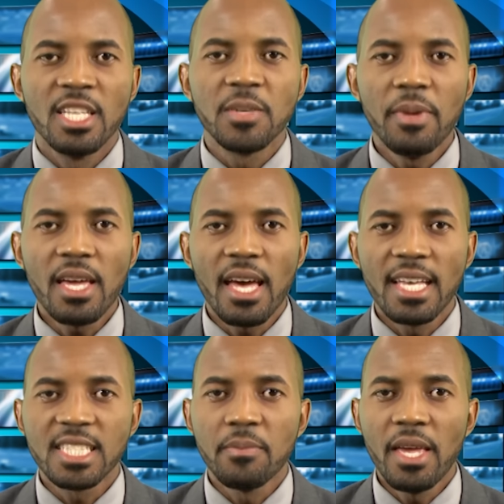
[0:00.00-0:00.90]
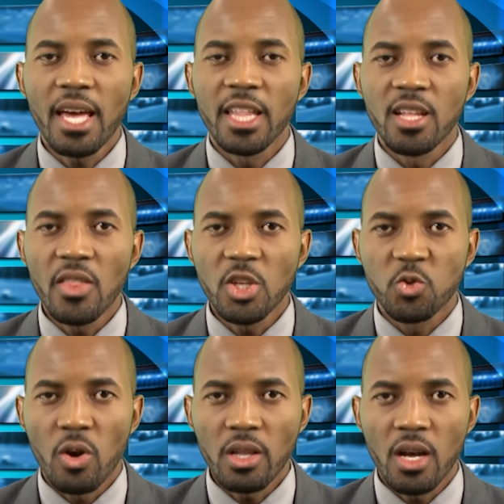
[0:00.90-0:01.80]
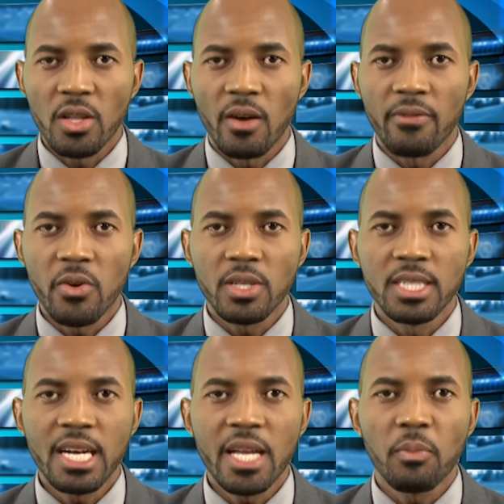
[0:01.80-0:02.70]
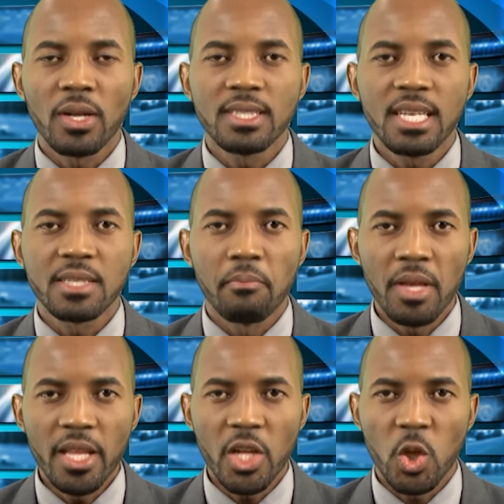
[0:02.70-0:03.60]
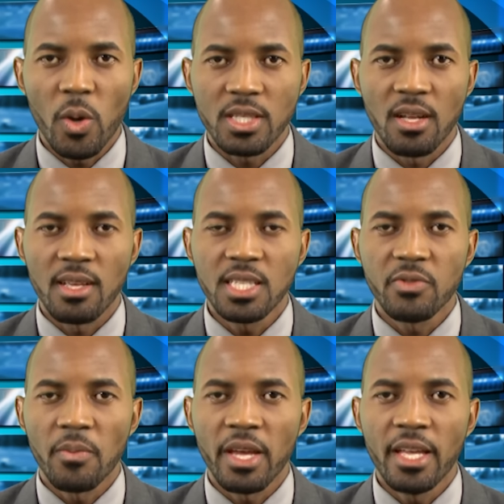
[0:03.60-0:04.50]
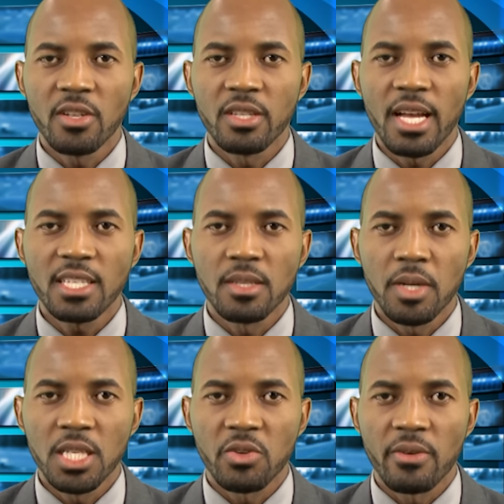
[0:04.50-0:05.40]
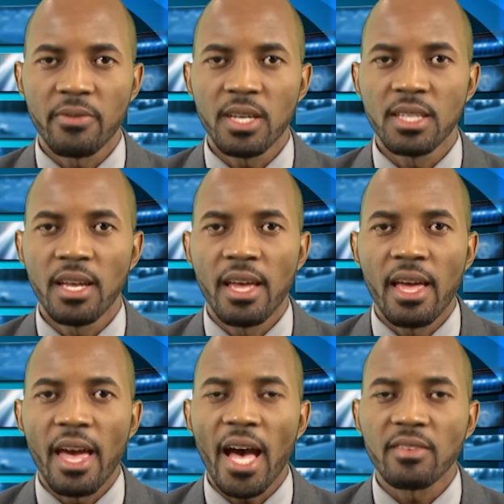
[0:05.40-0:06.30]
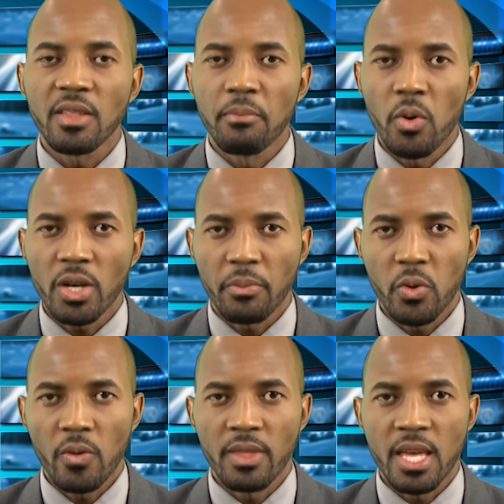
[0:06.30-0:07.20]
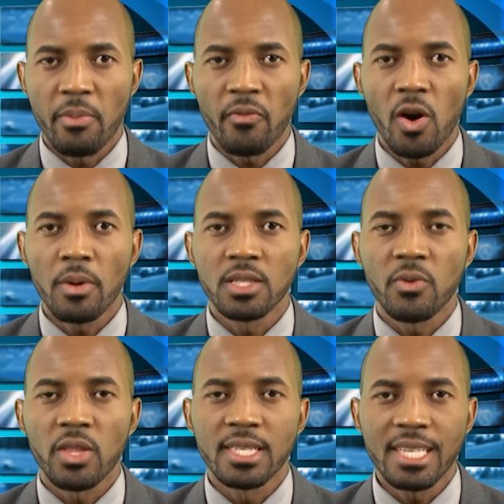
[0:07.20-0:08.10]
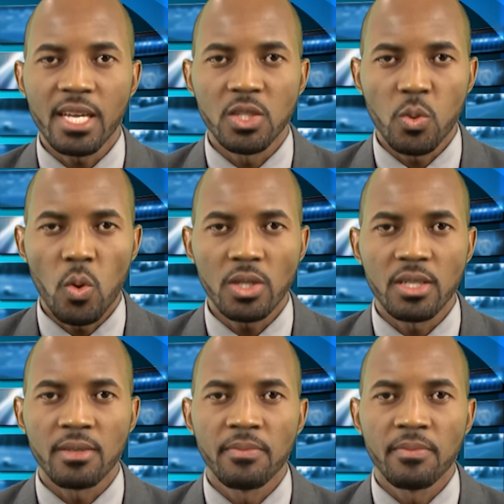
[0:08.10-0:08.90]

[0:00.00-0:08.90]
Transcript: Jamaica is to make another drawdown of 39.6 million US dollars from the International Monetary Fund after the board approved the performance for the second quarter.